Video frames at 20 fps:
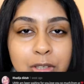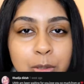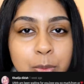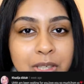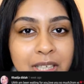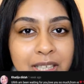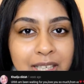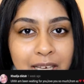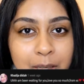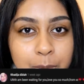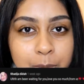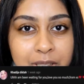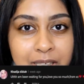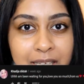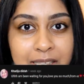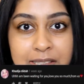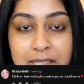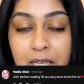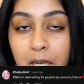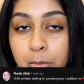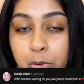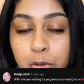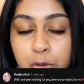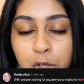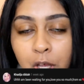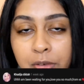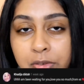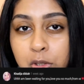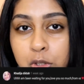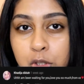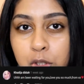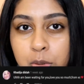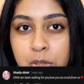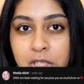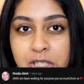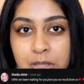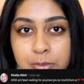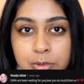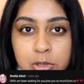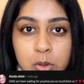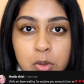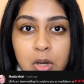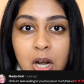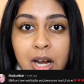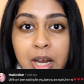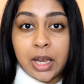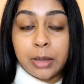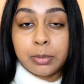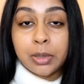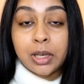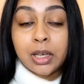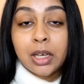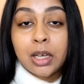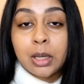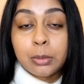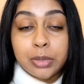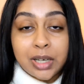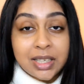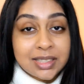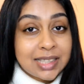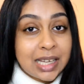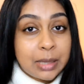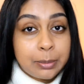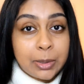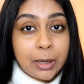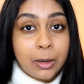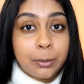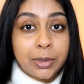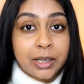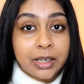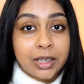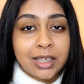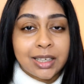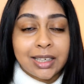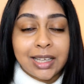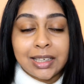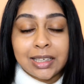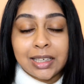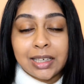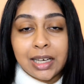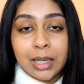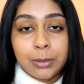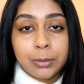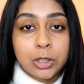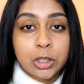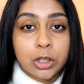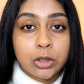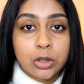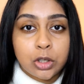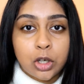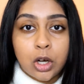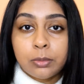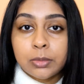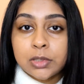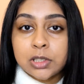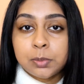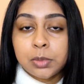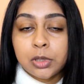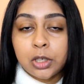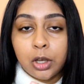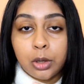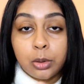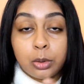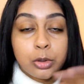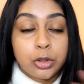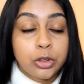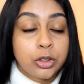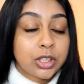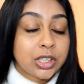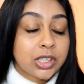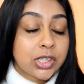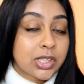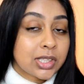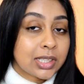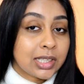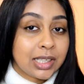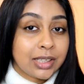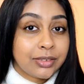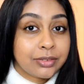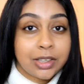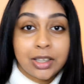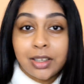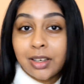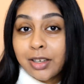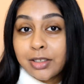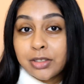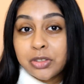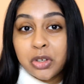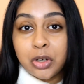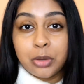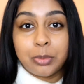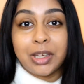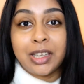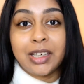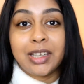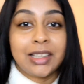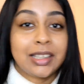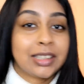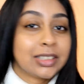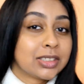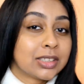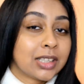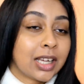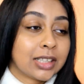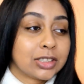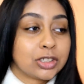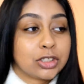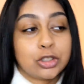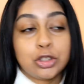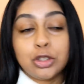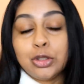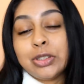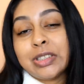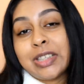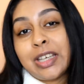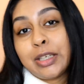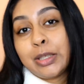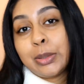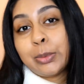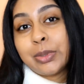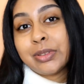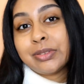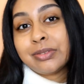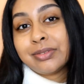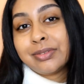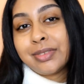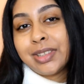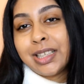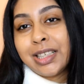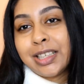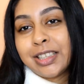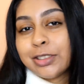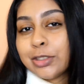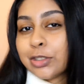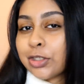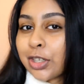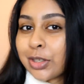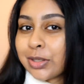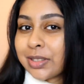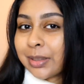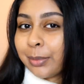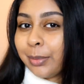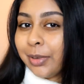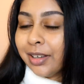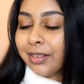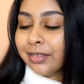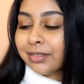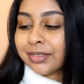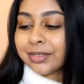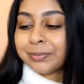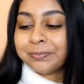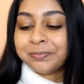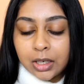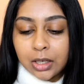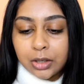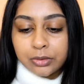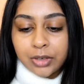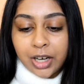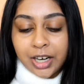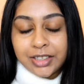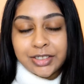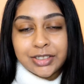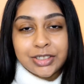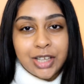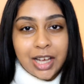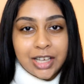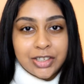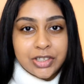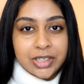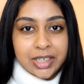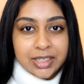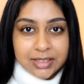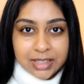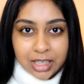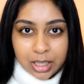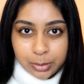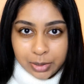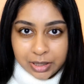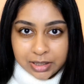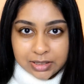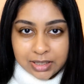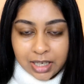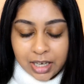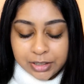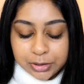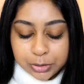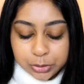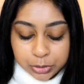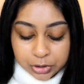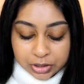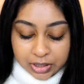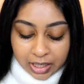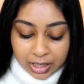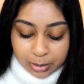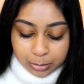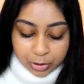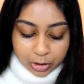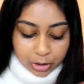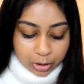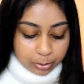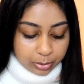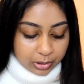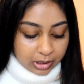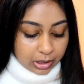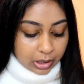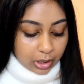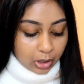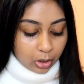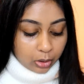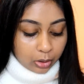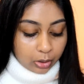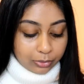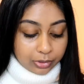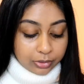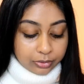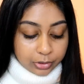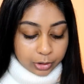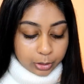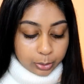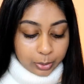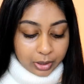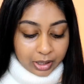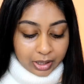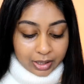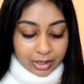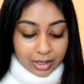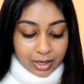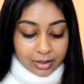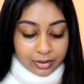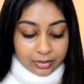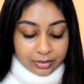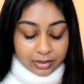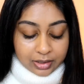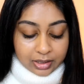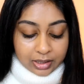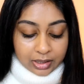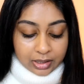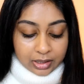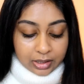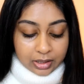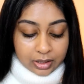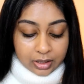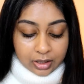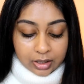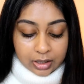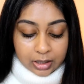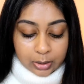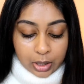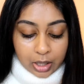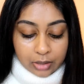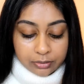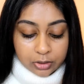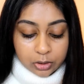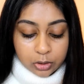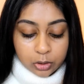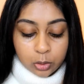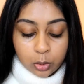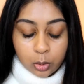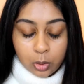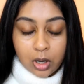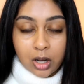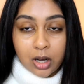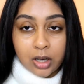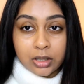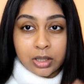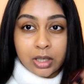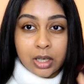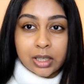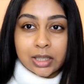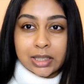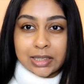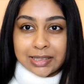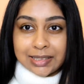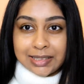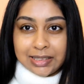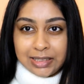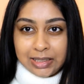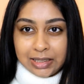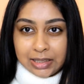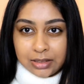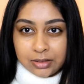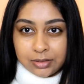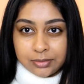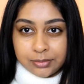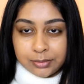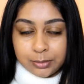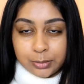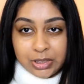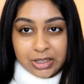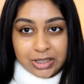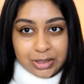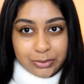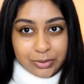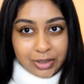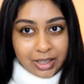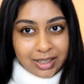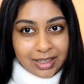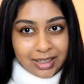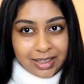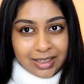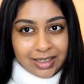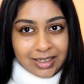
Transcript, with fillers: you want to get one next time, all you have to do is subscribe, press that bell button, and then let me know in the comments below, or you can just leave a nice comment, and I just choose anyone, really, who shows some love. Right, so as you can tell by the title, today I'm going to be reviewing the Kevyn Aucoin Concealer, which is right there.